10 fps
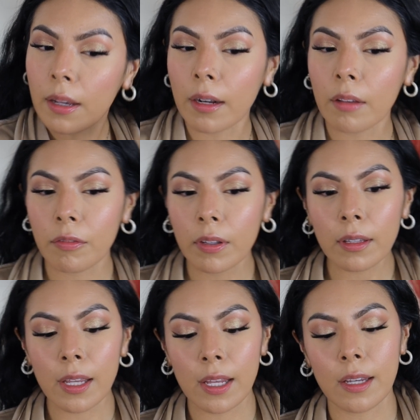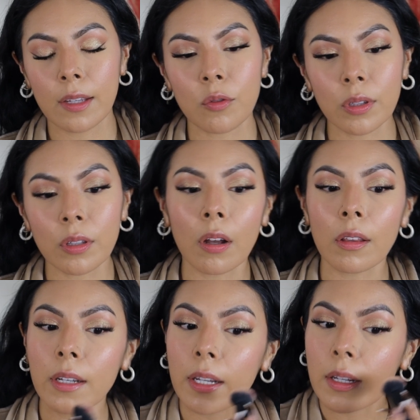And I feel like during the
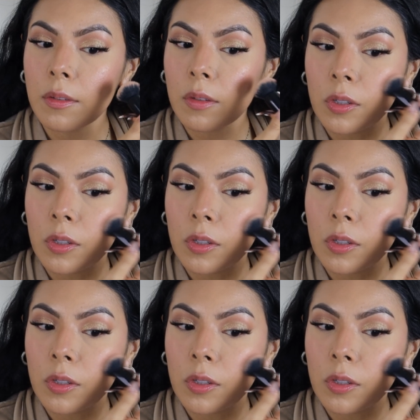holidays,